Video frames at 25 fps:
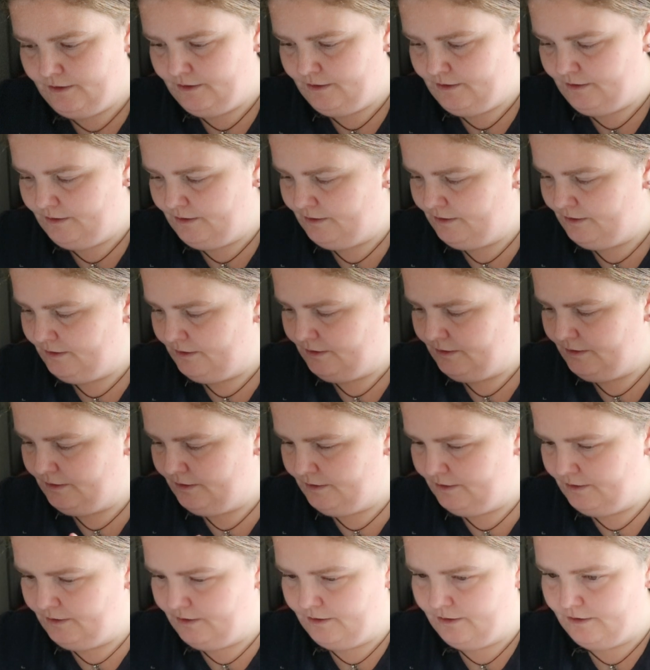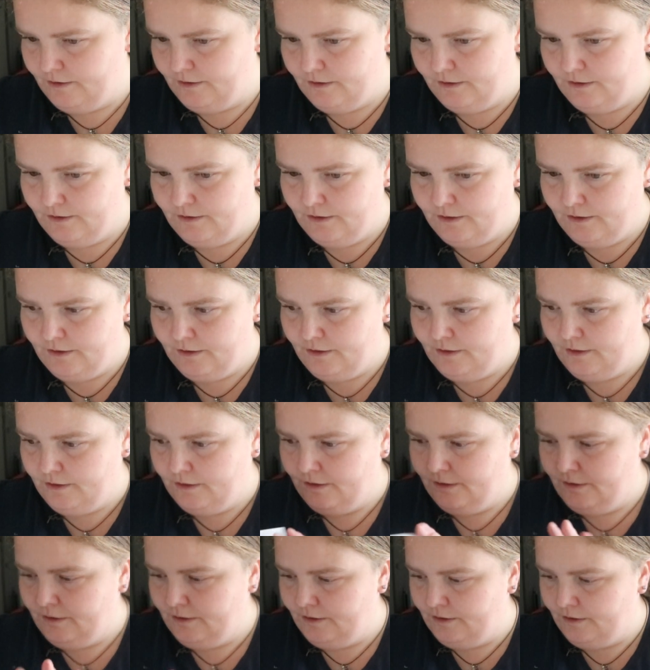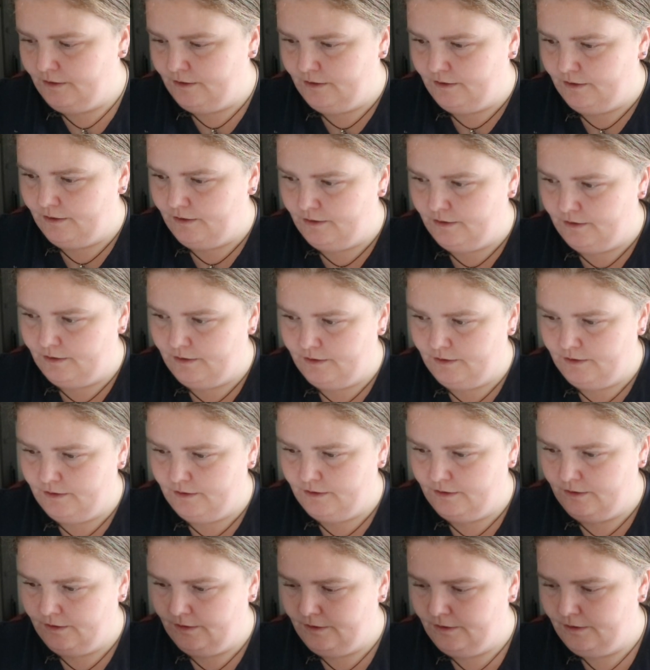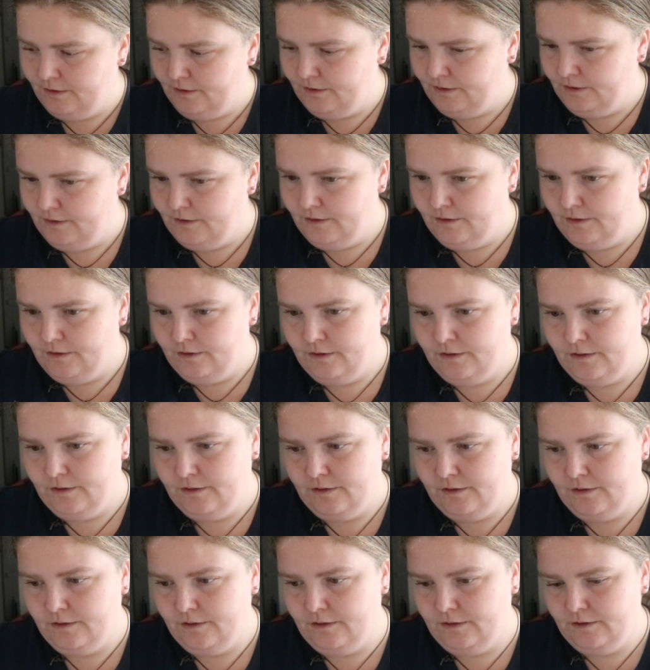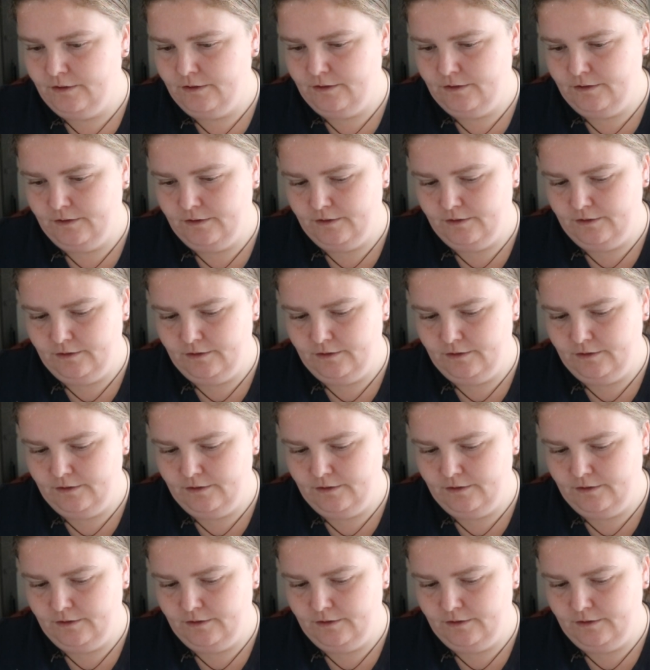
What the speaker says: (silence)